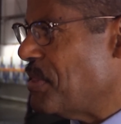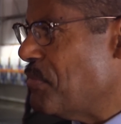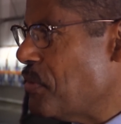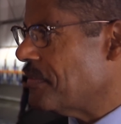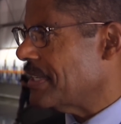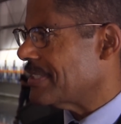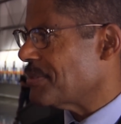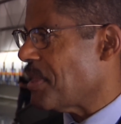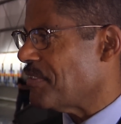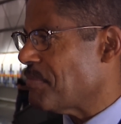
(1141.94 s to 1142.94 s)
we moved it
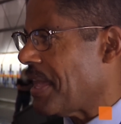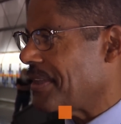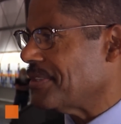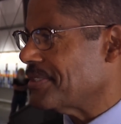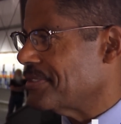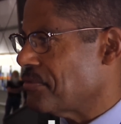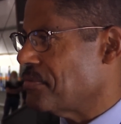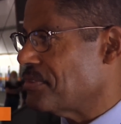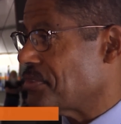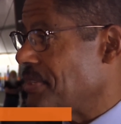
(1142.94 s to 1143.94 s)
12 miles
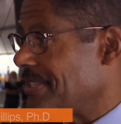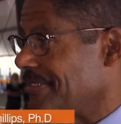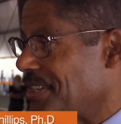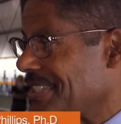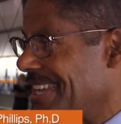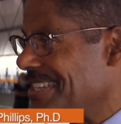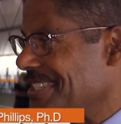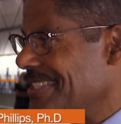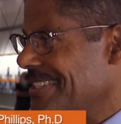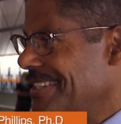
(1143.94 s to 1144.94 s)
through the streets of Los
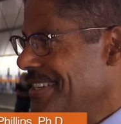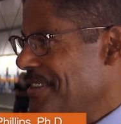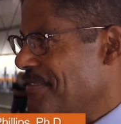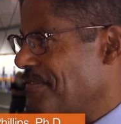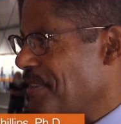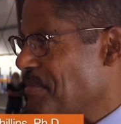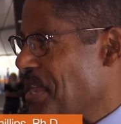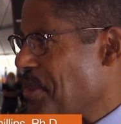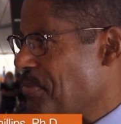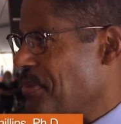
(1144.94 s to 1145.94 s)
Angeles from the
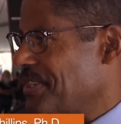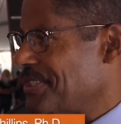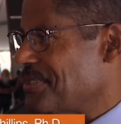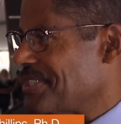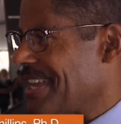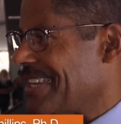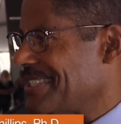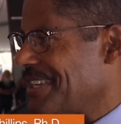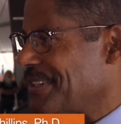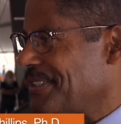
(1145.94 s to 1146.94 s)
airport to the Science
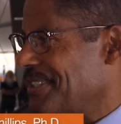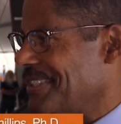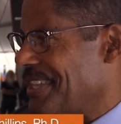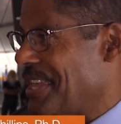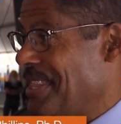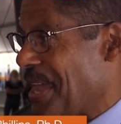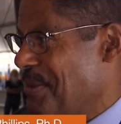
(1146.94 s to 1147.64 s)
Center. That,